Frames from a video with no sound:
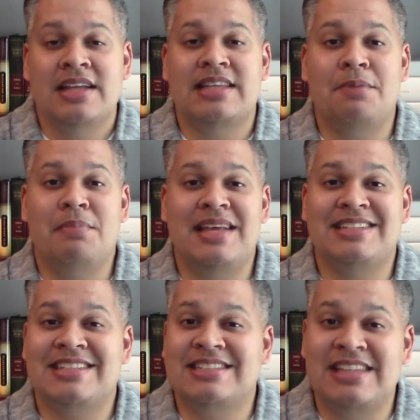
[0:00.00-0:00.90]
that
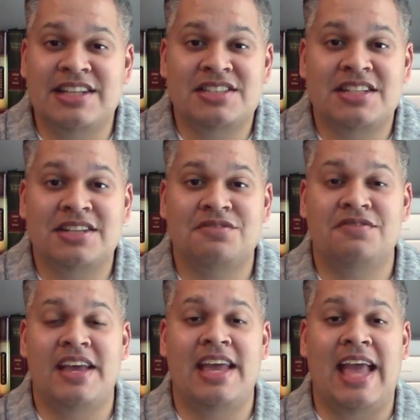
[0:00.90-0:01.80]
makes sense to
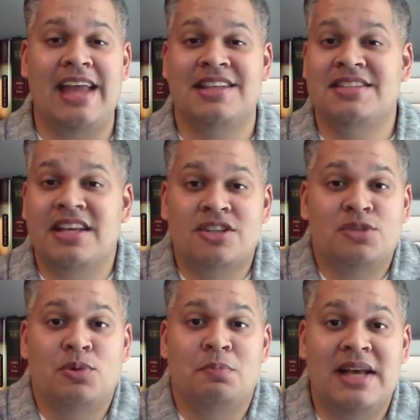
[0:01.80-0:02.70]
convey an
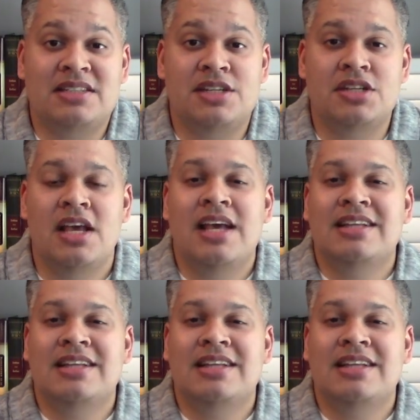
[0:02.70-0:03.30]
intelligible message,